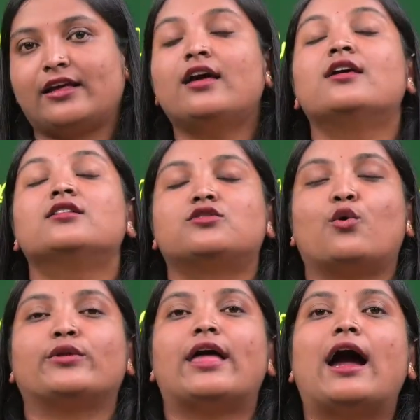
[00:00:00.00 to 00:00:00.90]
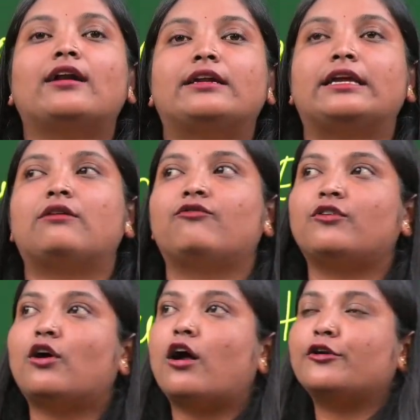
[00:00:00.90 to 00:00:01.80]
so that if you are
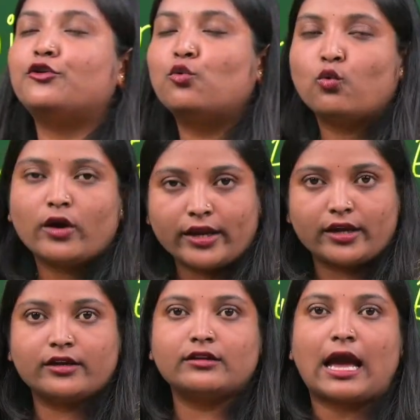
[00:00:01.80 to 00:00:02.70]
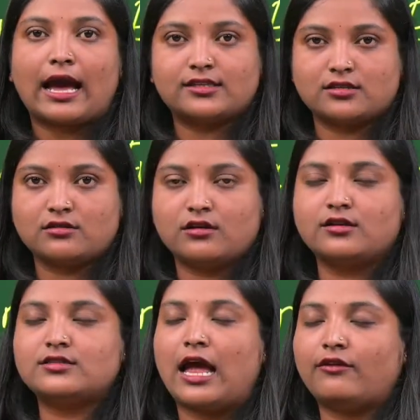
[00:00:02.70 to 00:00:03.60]
doing as a nurse,
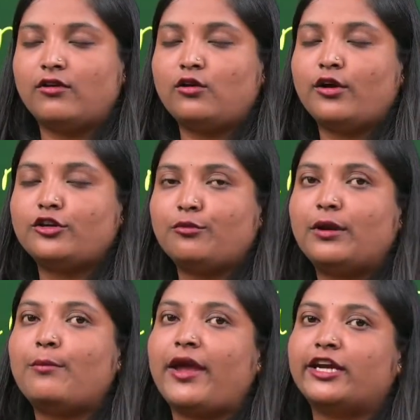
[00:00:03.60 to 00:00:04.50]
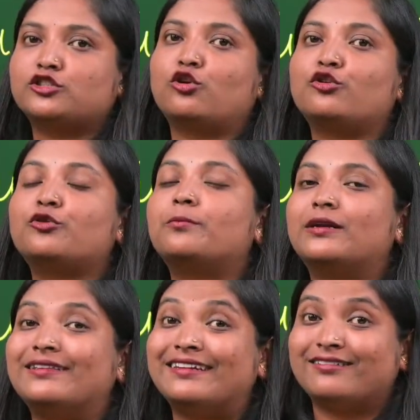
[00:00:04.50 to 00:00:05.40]
that will going to be make sure to build the
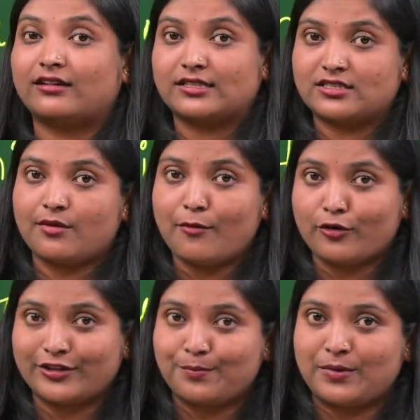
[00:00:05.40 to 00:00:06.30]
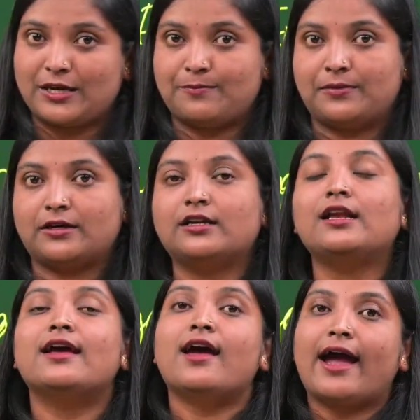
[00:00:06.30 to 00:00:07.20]
trust among the people,
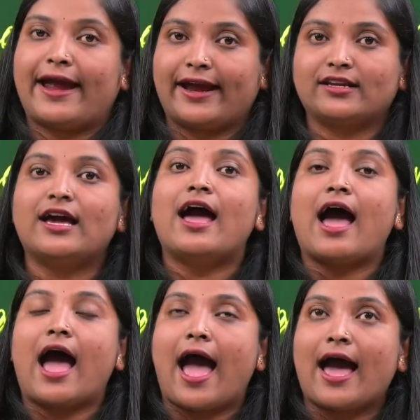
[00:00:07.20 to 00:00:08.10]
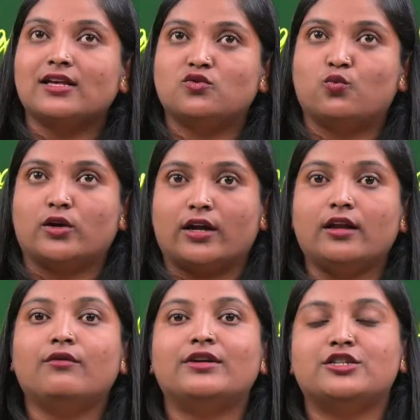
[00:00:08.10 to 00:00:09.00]
and as well which
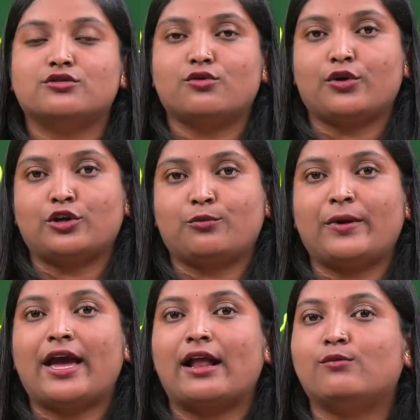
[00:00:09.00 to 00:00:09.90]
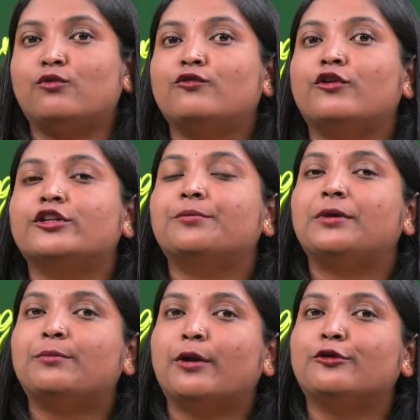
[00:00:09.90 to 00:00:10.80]
is going to be helpful for the people
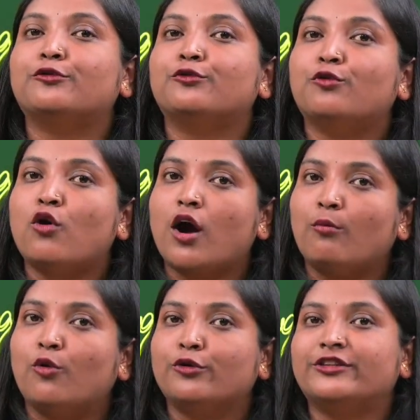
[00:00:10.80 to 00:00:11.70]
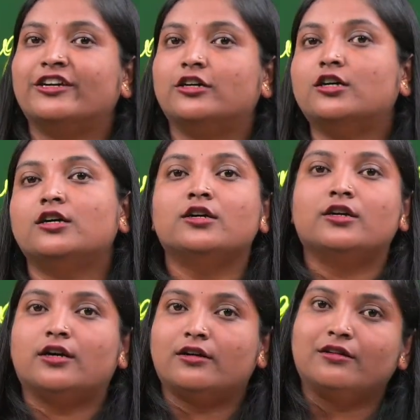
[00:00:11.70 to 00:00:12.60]
to know about the
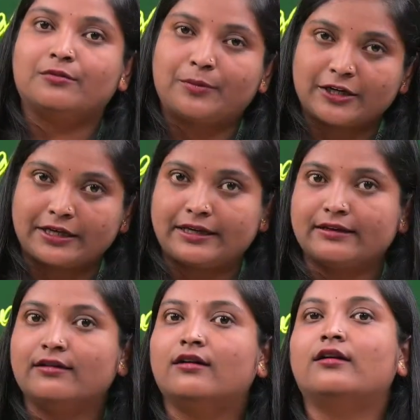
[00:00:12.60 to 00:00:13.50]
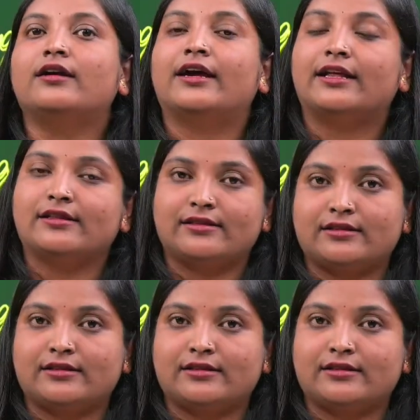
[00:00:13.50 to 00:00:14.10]
particular health